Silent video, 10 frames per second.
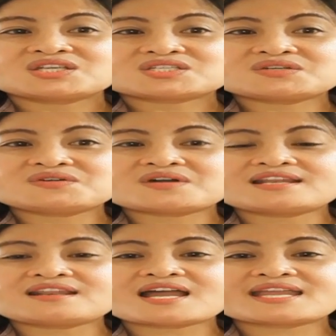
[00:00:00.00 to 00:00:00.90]
two
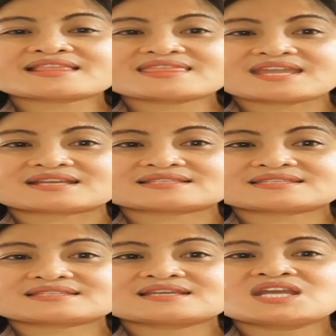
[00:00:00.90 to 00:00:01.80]
unlike
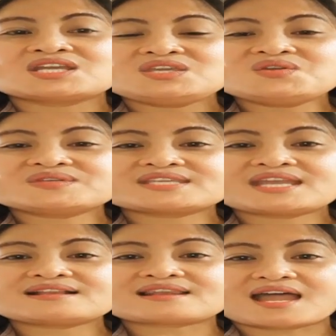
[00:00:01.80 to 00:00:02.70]
things
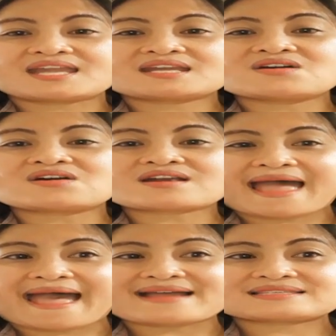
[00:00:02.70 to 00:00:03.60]
using like or
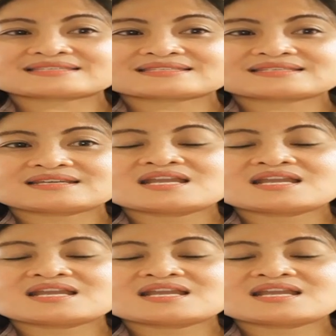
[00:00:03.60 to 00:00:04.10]
as.